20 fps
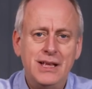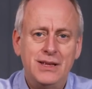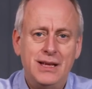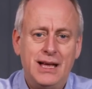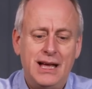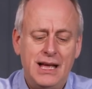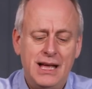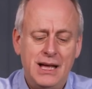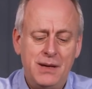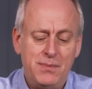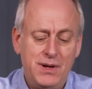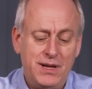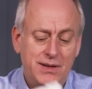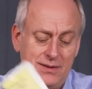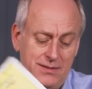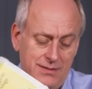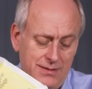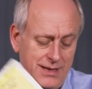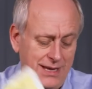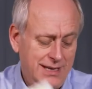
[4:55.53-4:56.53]

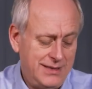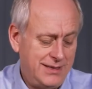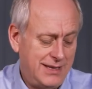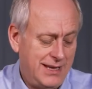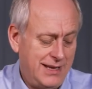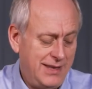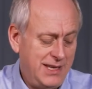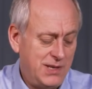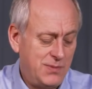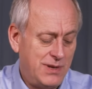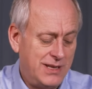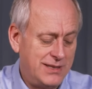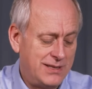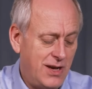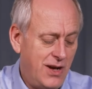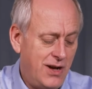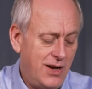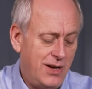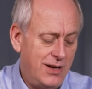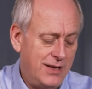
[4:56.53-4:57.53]
But as I say, these ones
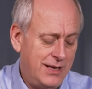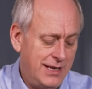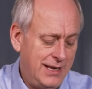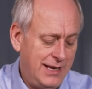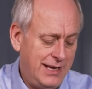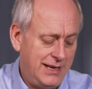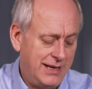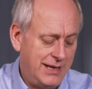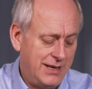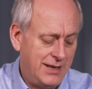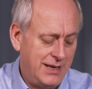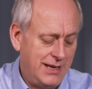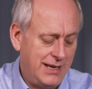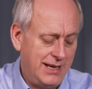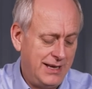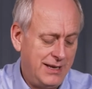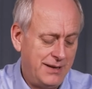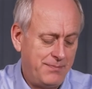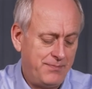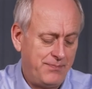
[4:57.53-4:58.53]
are
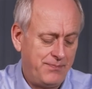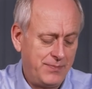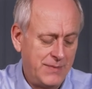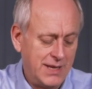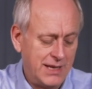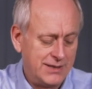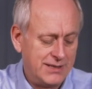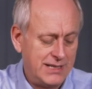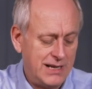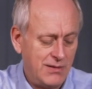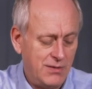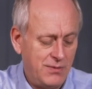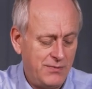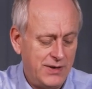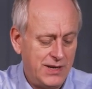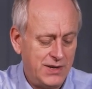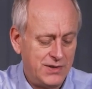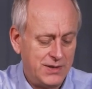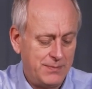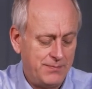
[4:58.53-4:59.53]
a sterile
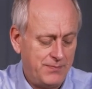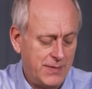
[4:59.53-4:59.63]
version.